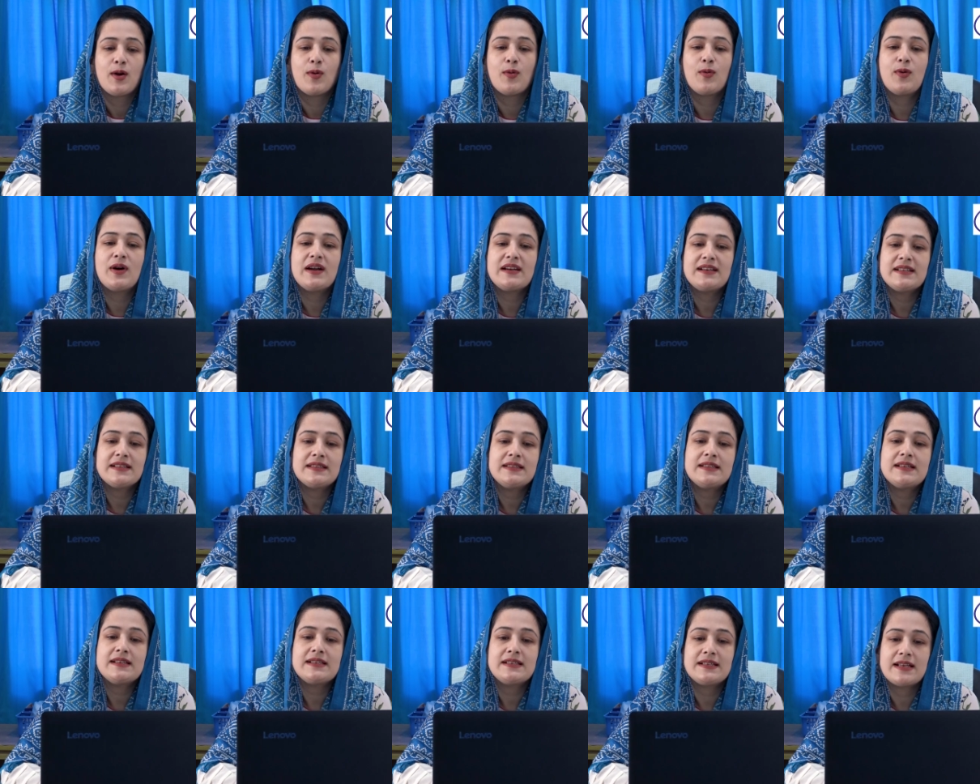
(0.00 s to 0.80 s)
What are
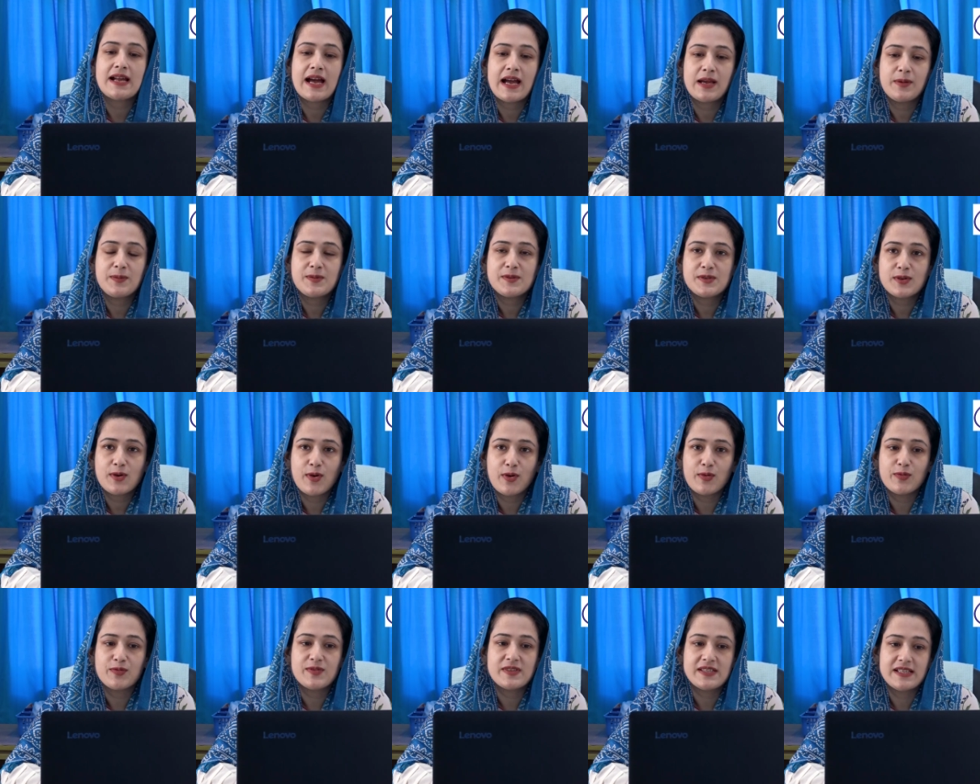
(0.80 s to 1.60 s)
the types
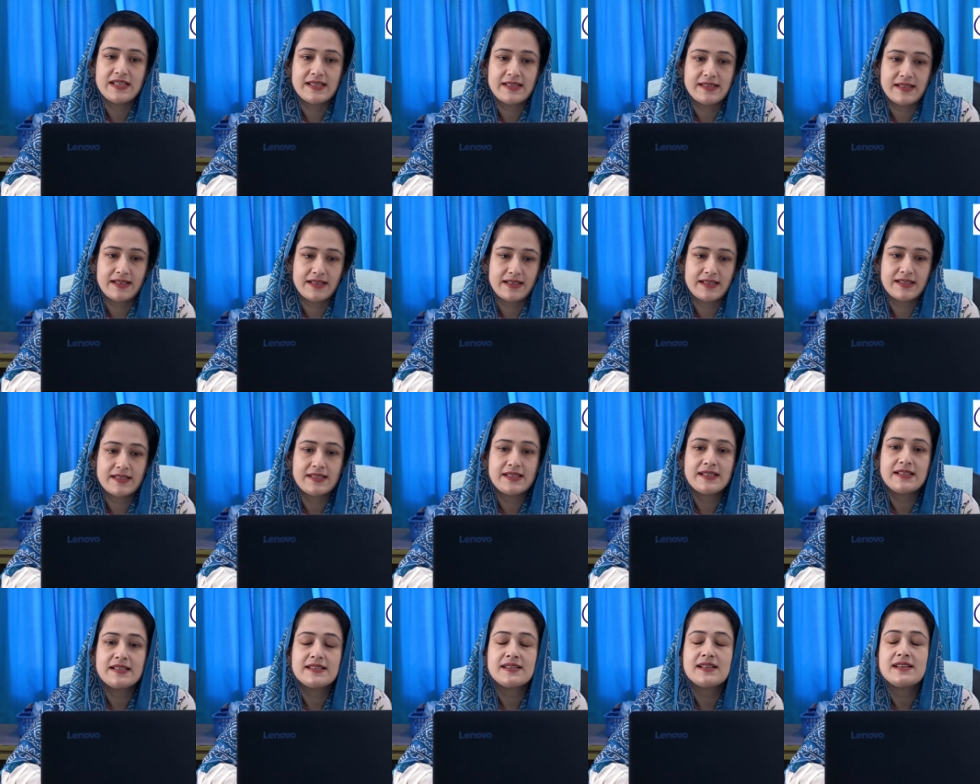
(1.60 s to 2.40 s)
of seizures?
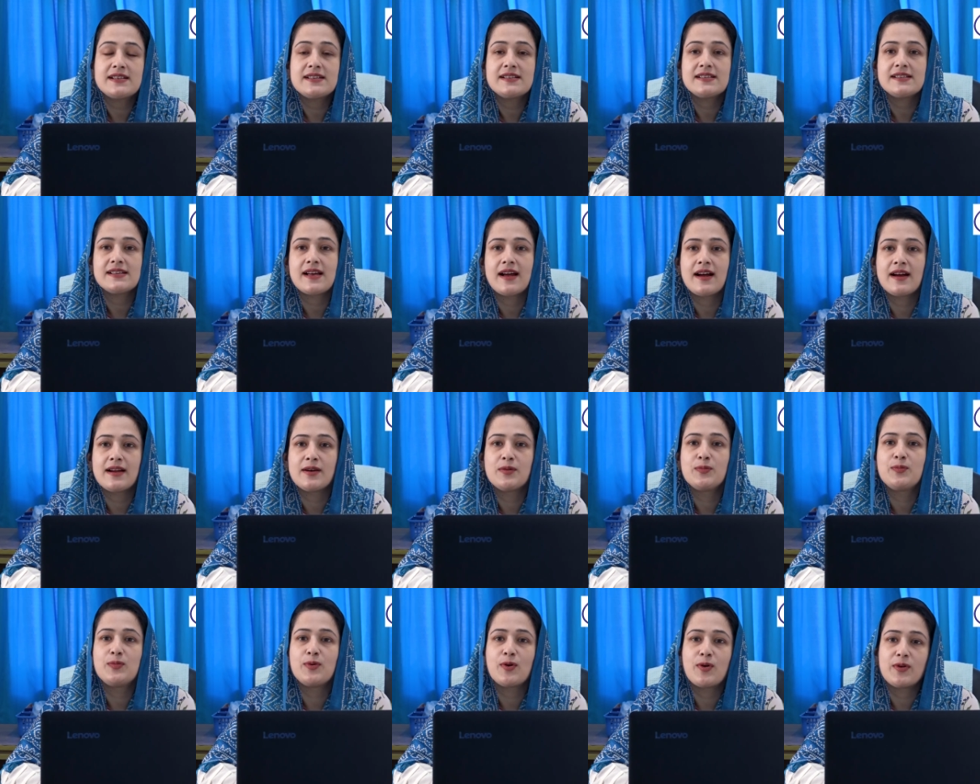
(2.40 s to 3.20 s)
Seizures
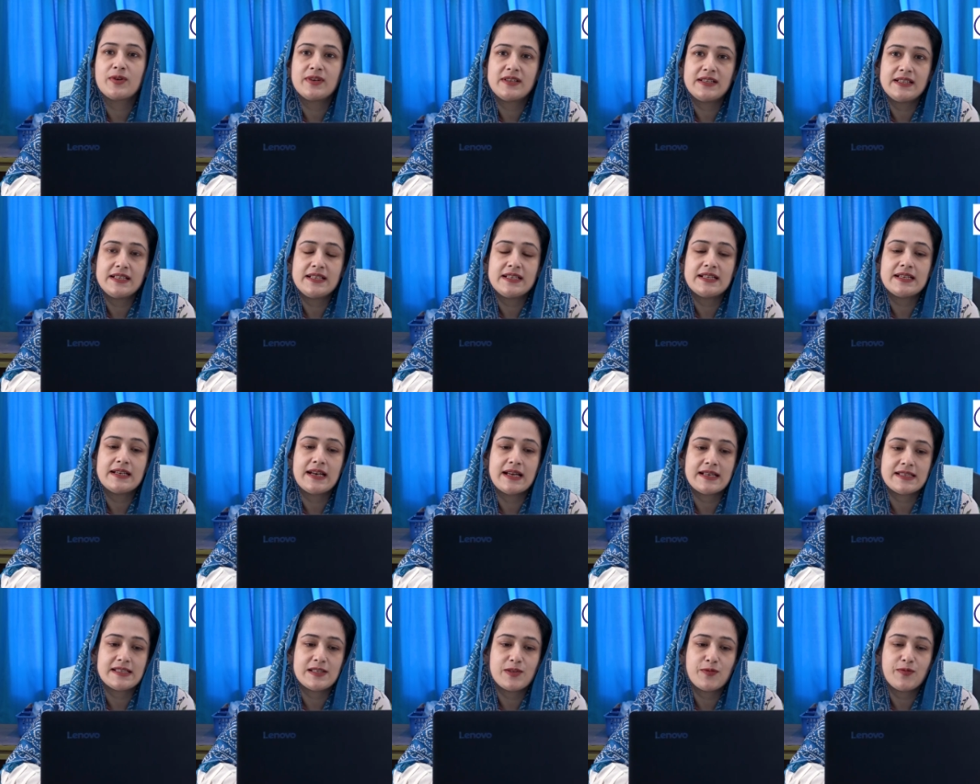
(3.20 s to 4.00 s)
are broadly
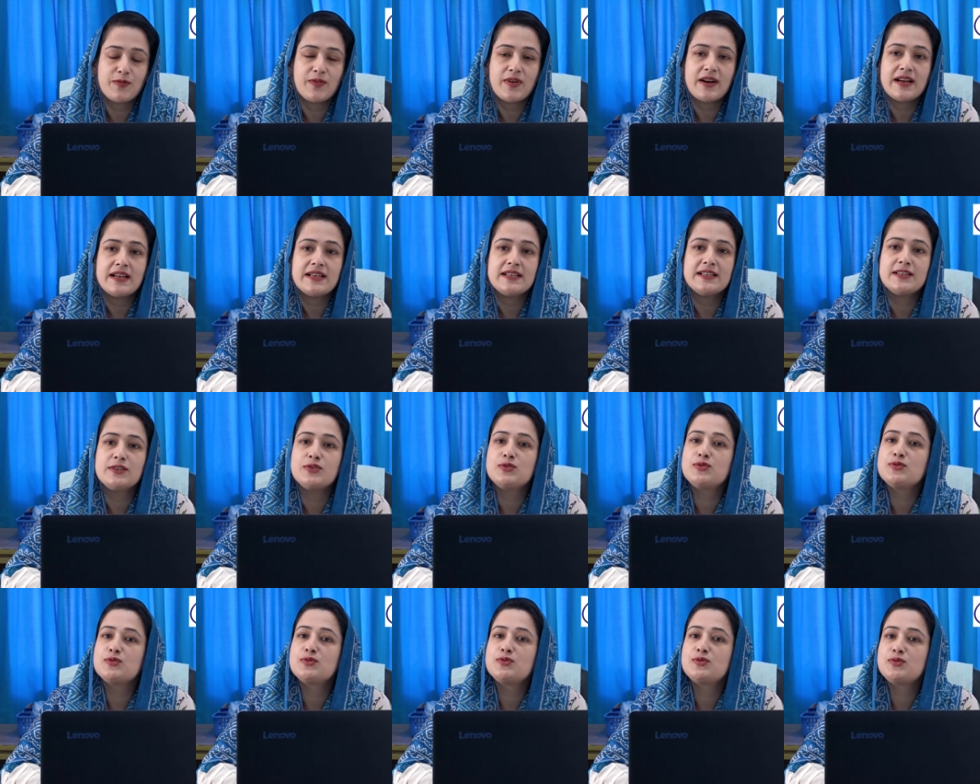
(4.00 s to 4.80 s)
classified
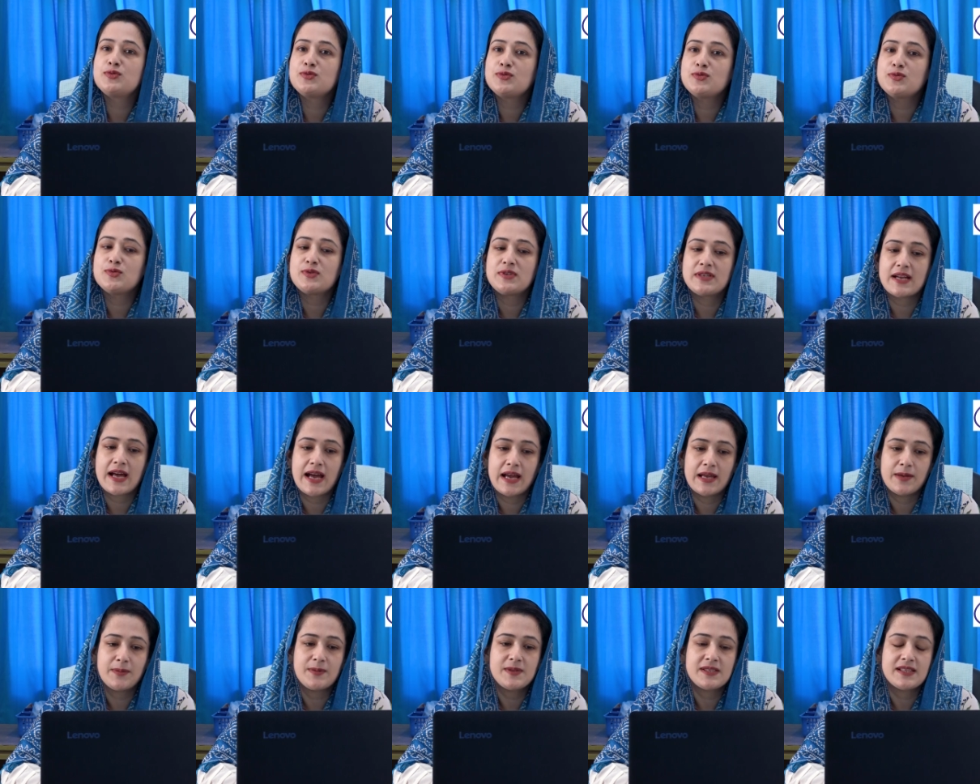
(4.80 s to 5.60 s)
into two
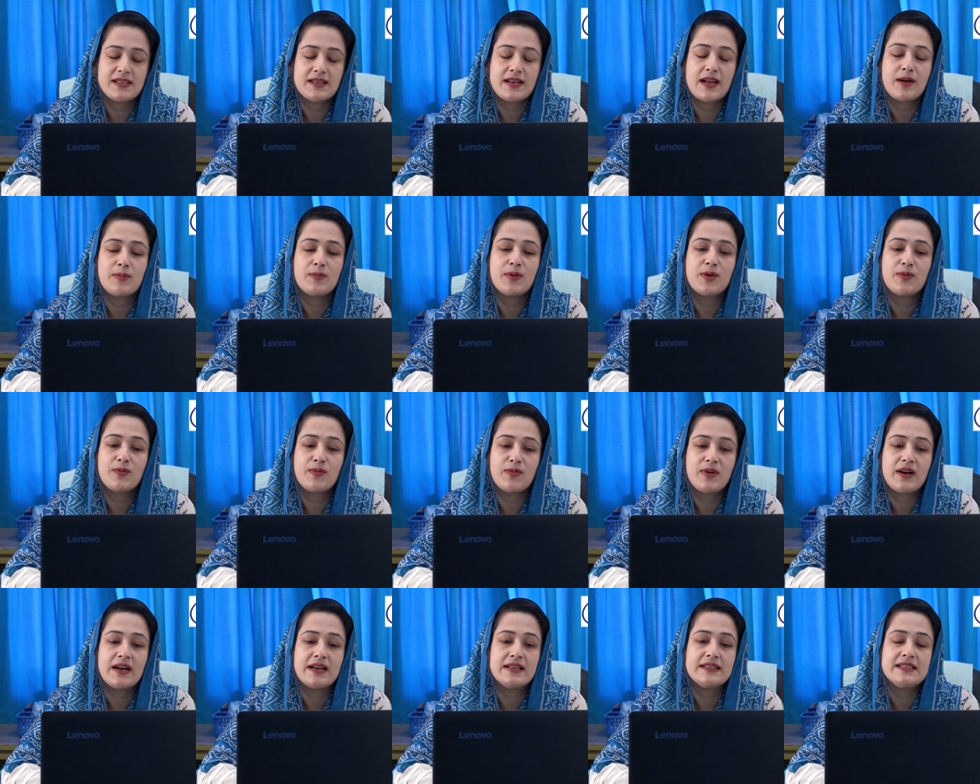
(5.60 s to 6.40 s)
types. Number
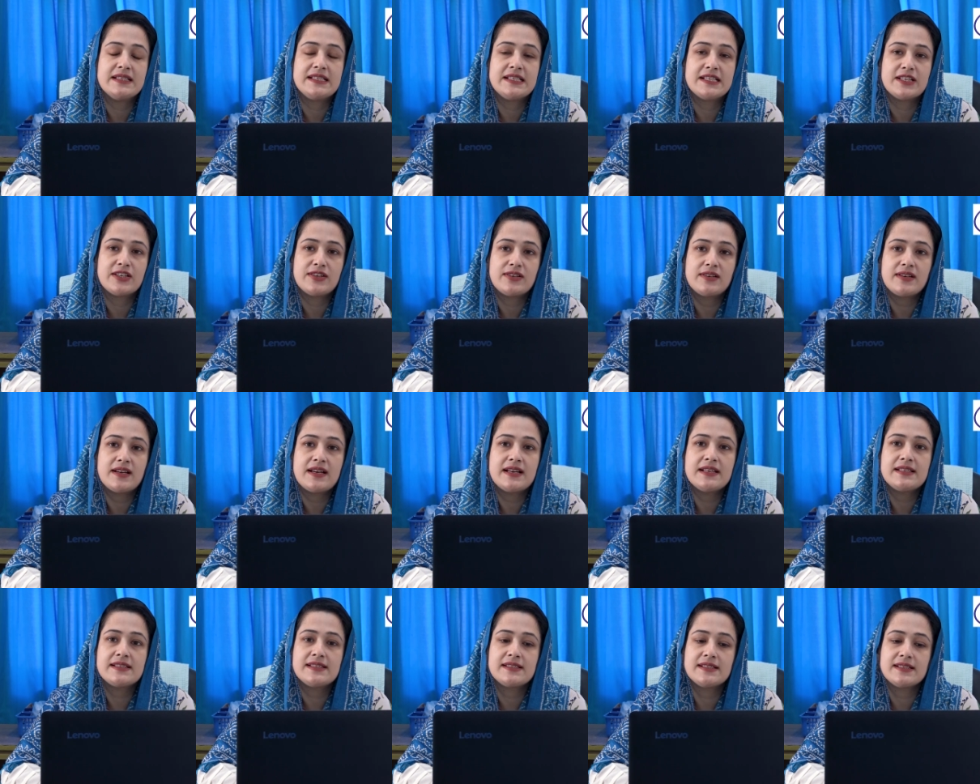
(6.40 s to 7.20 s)
one,
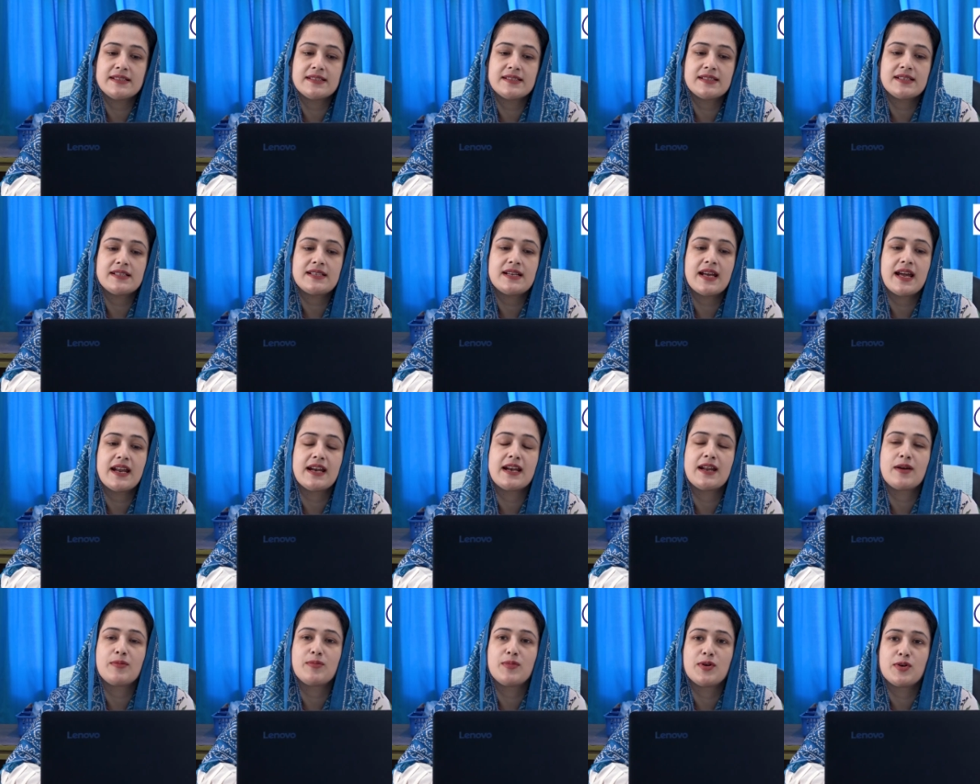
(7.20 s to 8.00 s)
generalized seizure,
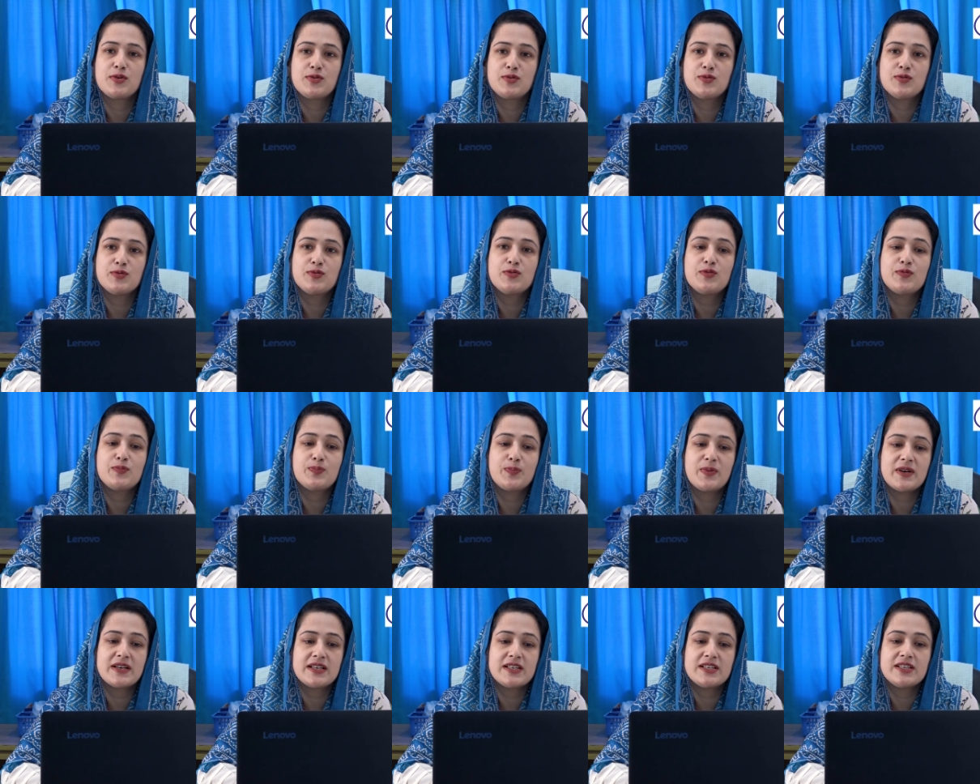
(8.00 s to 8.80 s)
and number two,
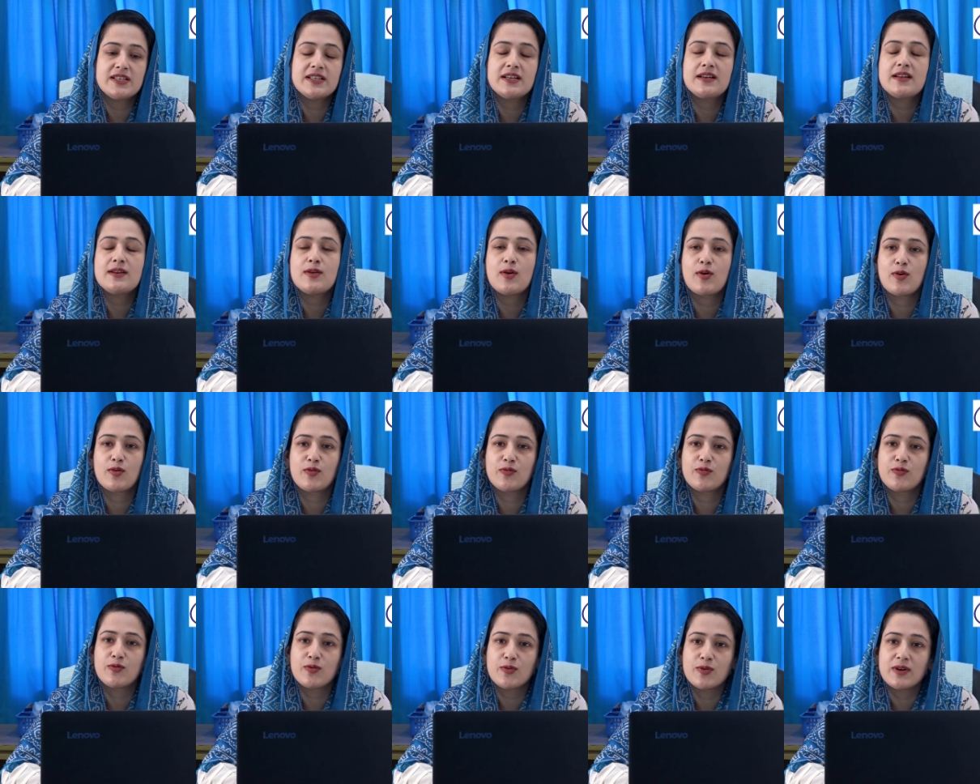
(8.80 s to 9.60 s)
partial
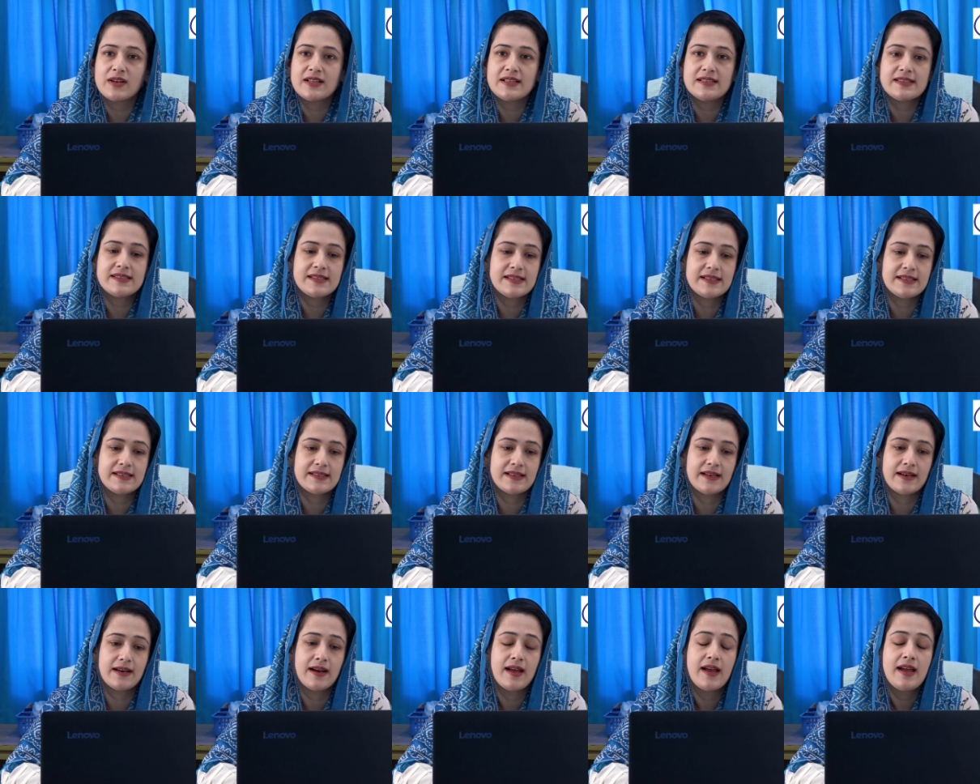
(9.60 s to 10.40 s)
or focal
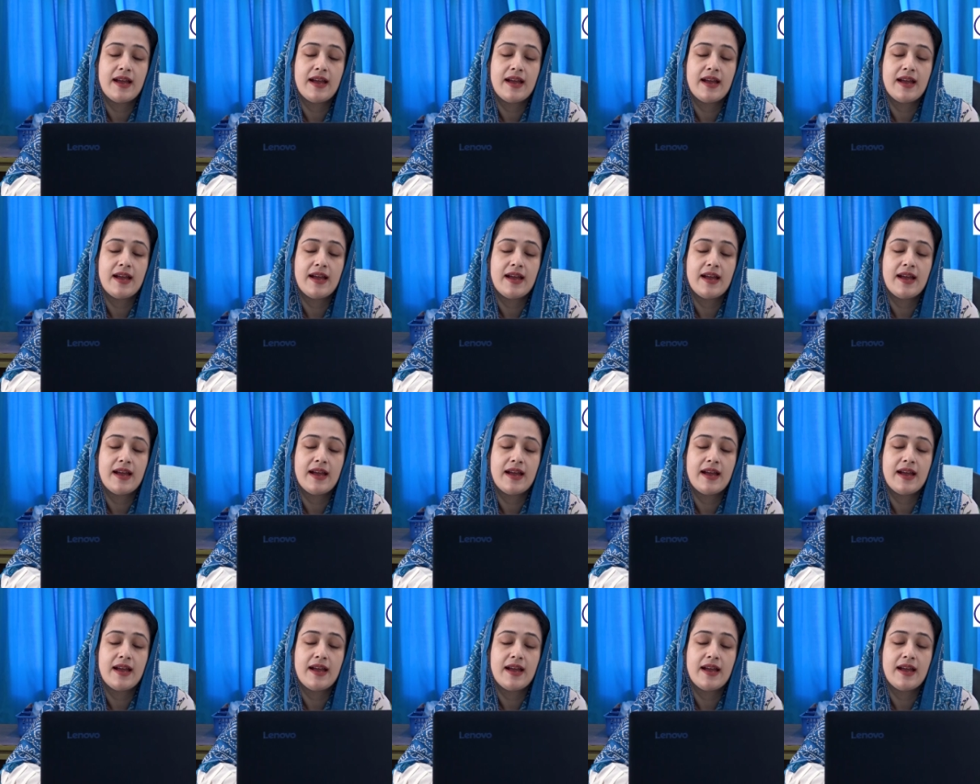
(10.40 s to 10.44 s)
seizure.